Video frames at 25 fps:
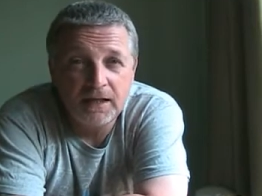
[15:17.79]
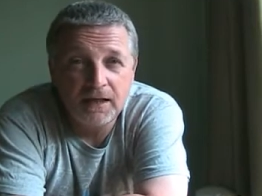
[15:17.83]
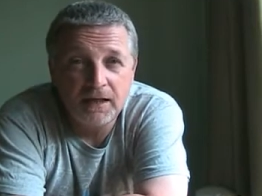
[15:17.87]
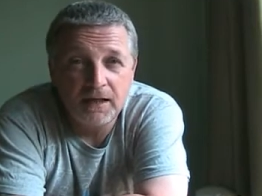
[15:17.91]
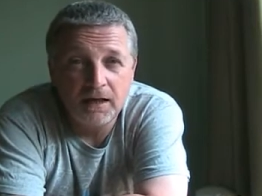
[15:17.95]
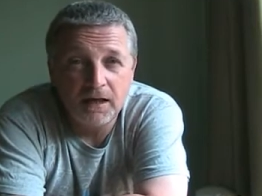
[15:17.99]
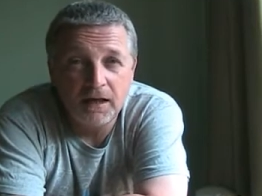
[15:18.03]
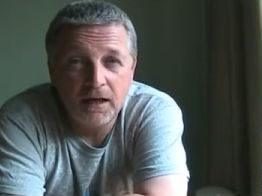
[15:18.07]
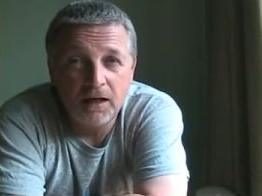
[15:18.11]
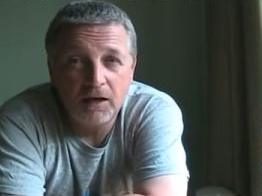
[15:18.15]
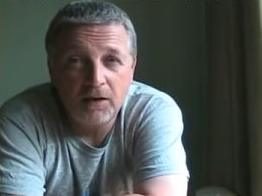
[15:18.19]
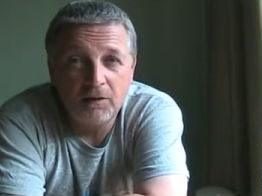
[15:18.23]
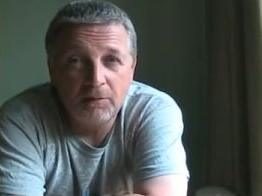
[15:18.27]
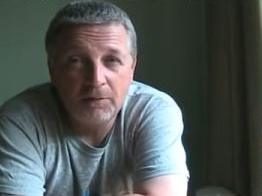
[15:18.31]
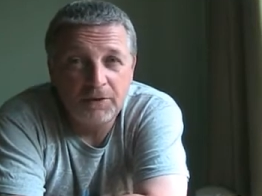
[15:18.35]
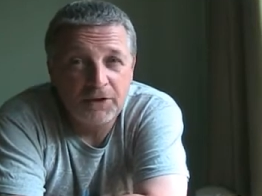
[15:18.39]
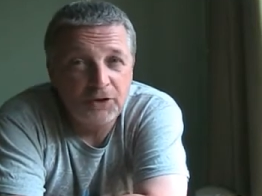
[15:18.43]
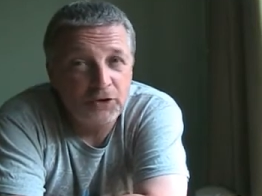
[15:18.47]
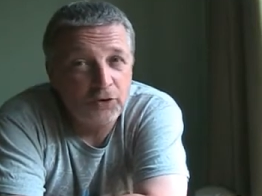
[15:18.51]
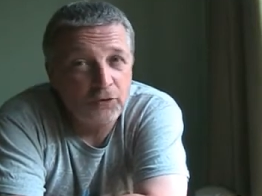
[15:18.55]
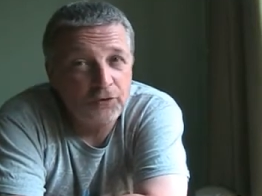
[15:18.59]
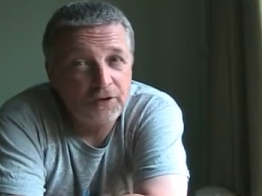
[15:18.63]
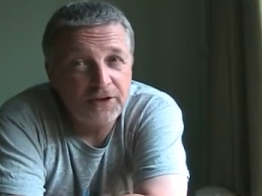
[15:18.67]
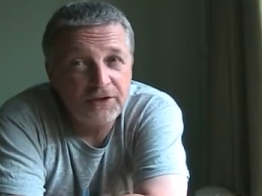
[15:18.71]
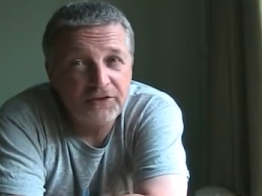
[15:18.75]
You
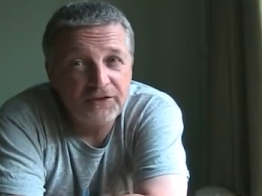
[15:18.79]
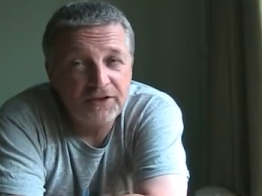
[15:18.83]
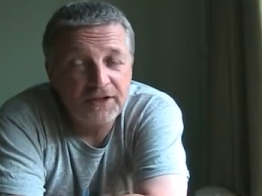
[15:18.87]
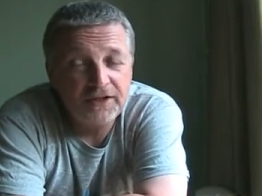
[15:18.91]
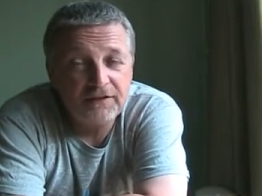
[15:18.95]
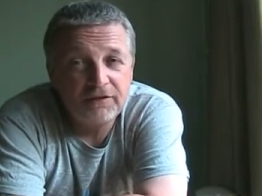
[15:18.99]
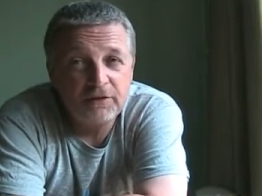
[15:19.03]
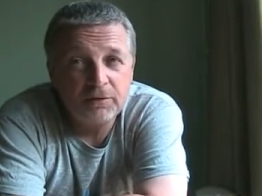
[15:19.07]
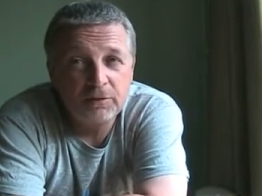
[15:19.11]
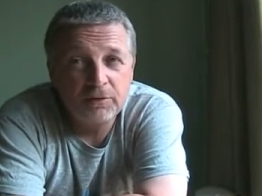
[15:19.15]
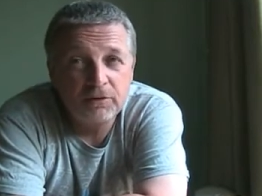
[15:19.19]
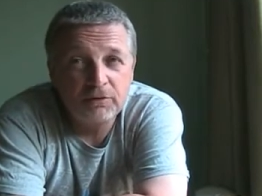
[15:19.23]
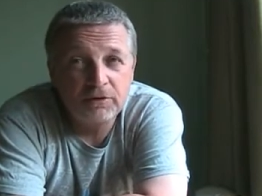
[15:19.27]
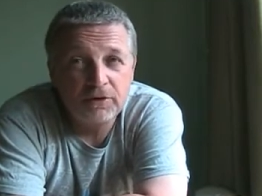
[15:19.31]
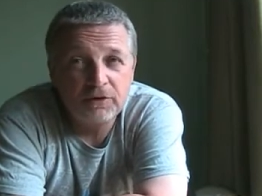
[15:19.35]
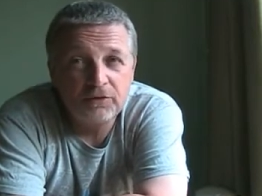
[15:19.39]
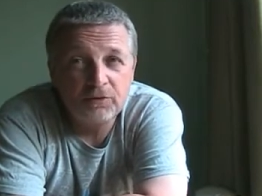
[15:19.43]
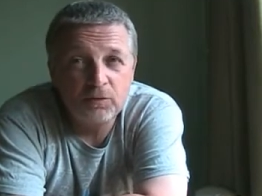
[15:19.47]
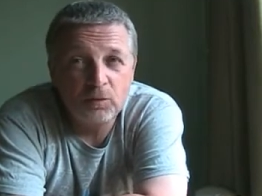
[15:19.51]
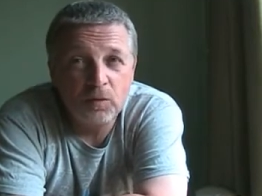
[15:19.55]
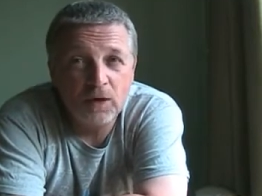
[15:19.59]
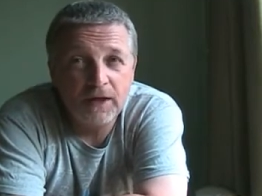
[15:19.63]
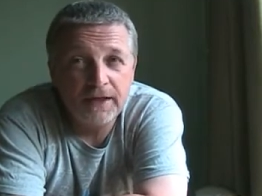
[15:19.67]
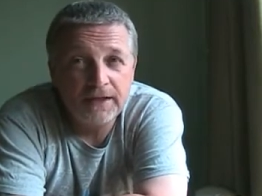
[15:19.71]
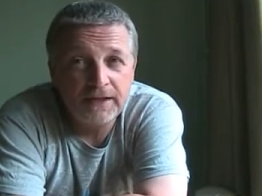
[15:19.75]
don't need to give them a
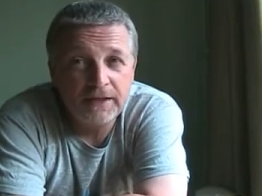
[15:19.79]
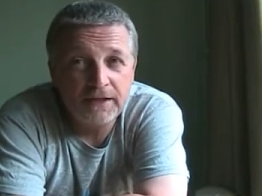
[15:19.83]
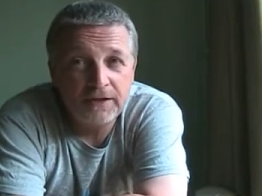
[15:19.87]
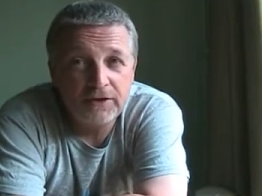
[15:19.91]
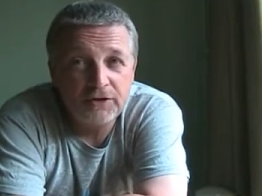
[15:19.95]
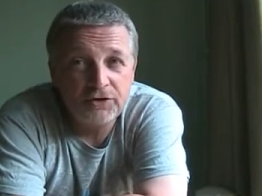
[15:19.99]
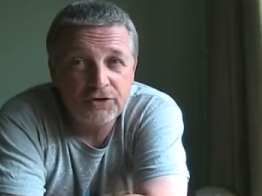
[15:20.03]
reason why you need